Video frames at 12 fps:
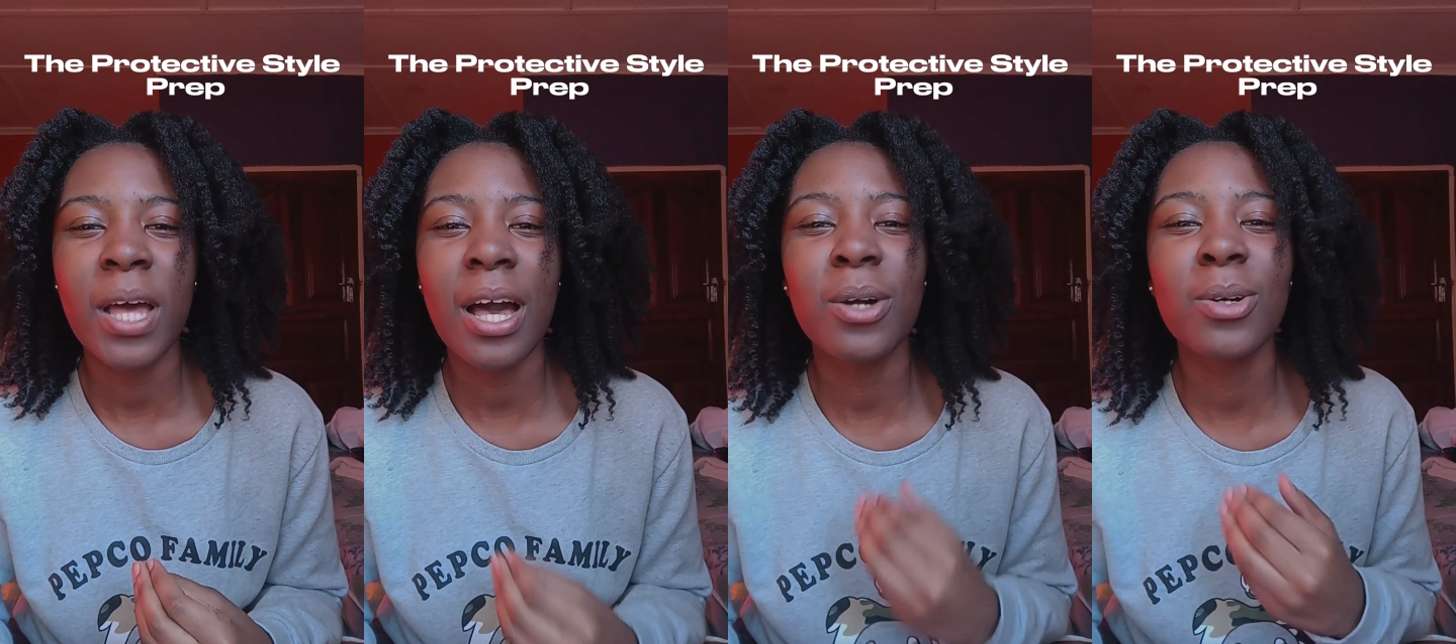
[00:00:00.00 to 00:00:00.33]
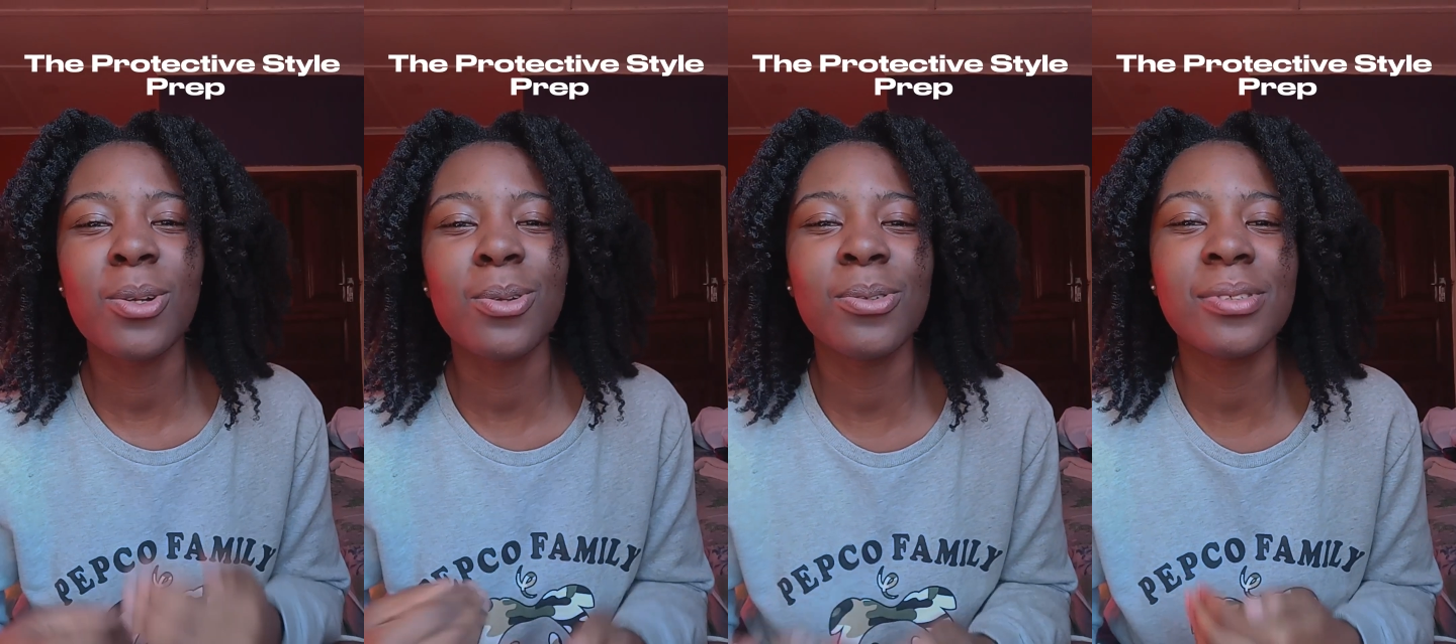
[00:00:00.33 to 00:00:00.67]
are
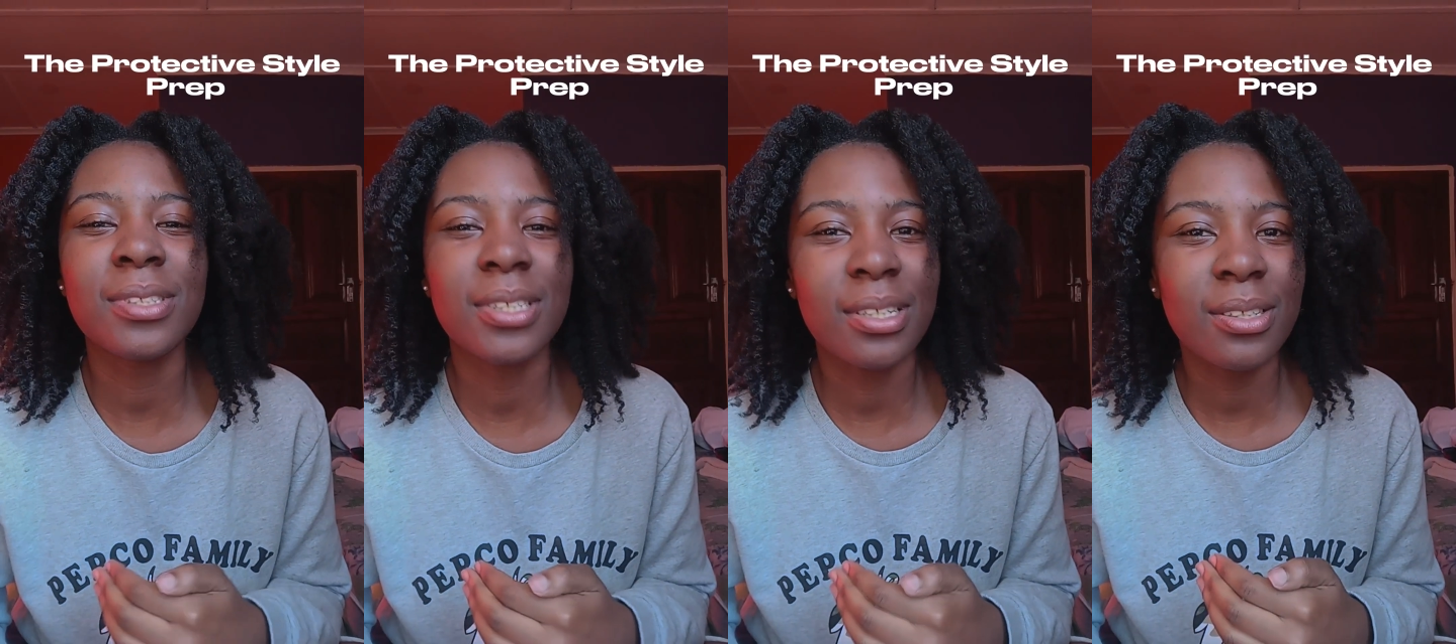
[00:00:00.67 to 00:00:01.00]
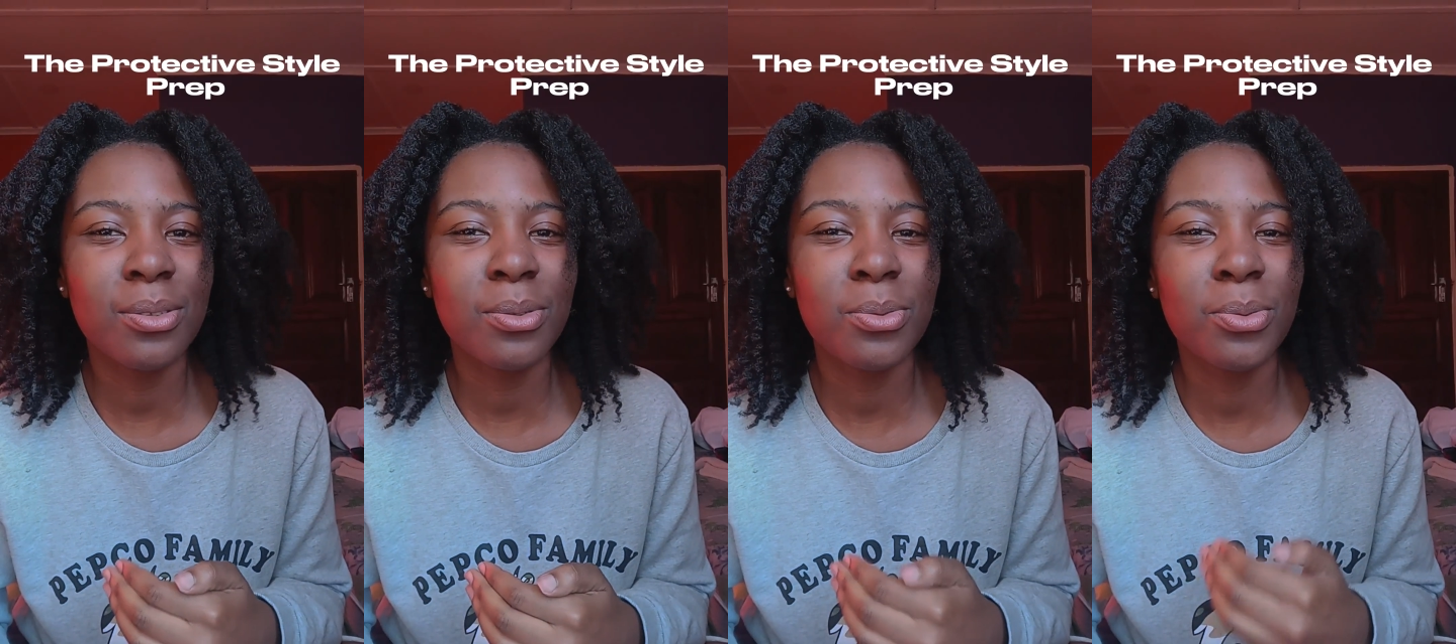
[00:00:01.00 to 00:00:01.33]

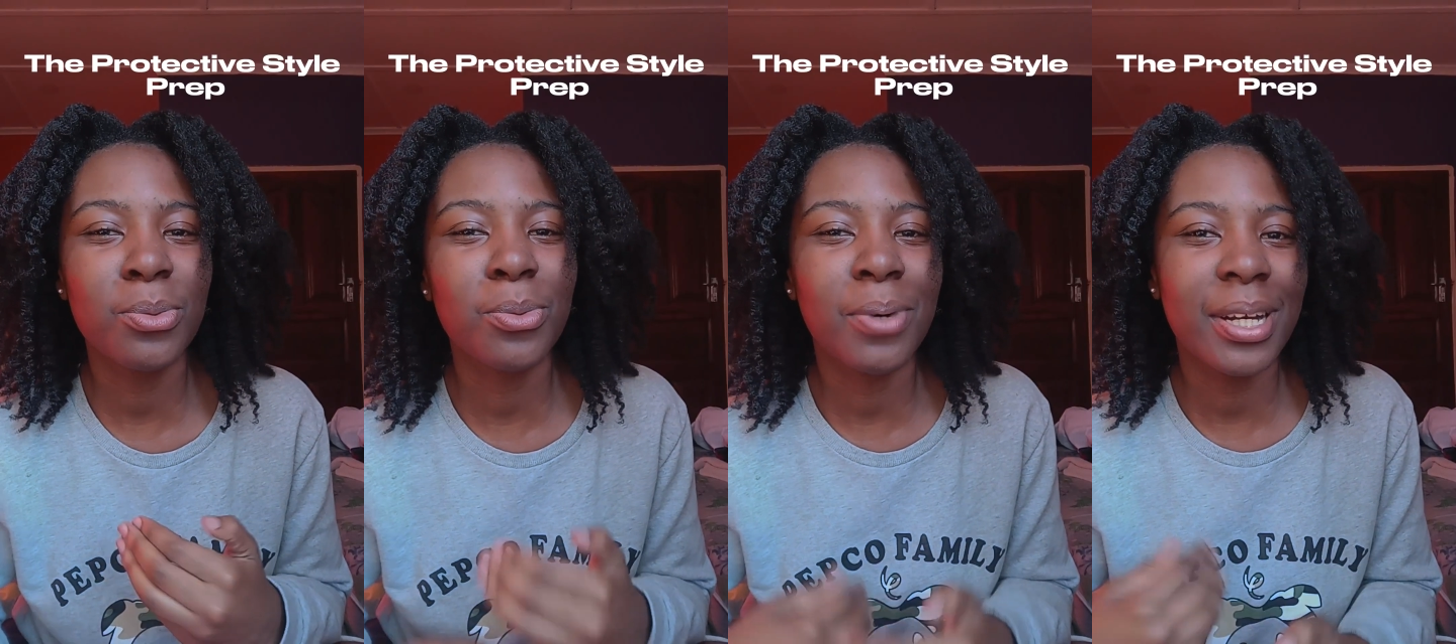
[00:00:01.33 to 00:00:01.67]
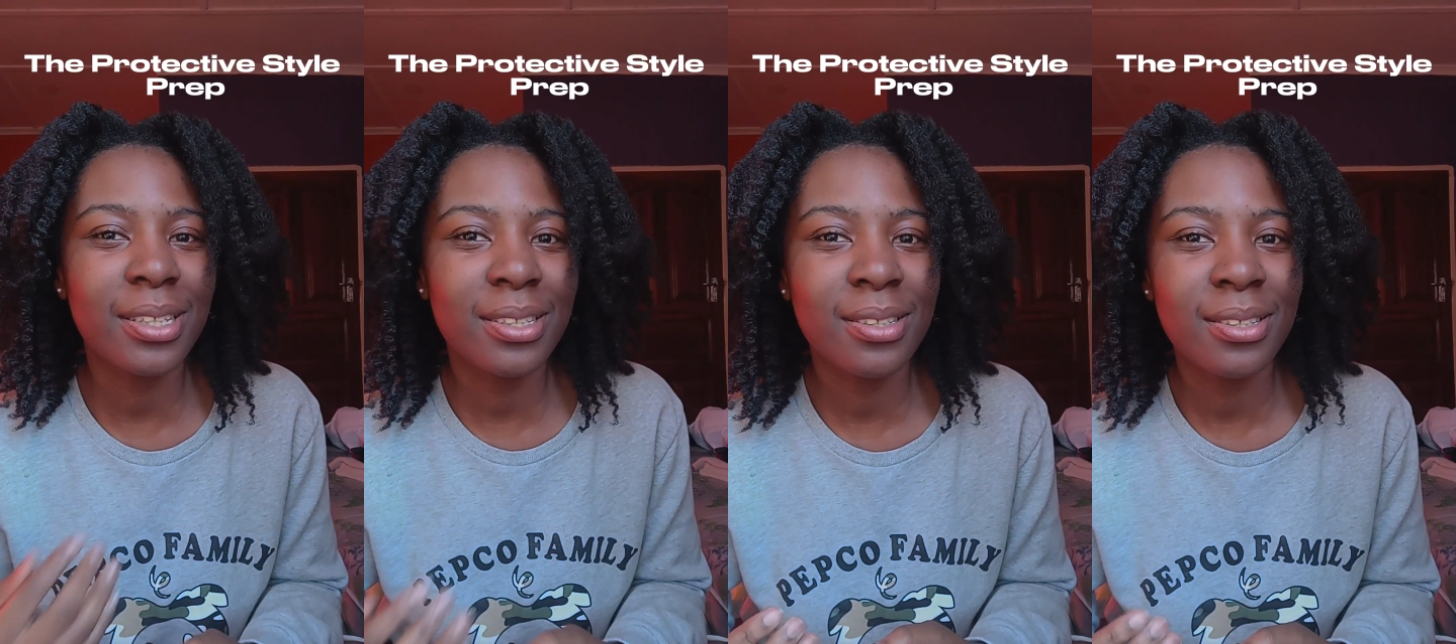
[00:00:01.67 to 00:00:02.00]
closest to
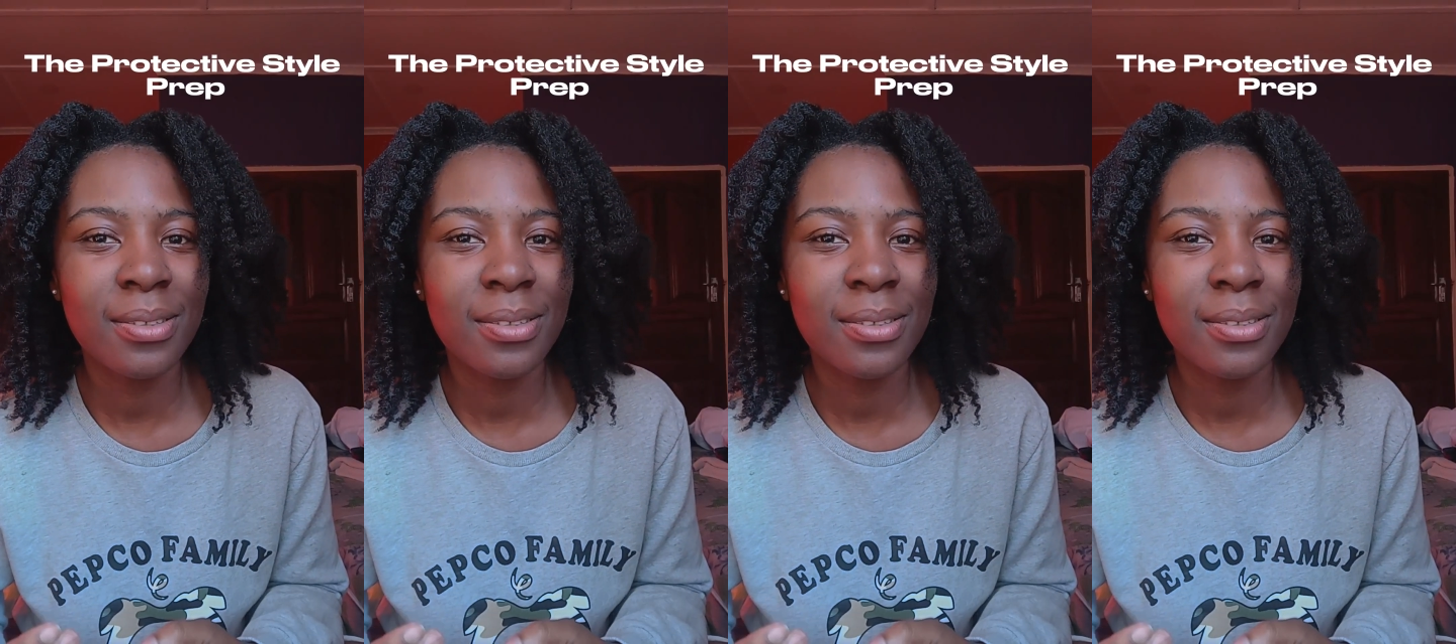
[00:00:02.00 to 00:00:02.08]
what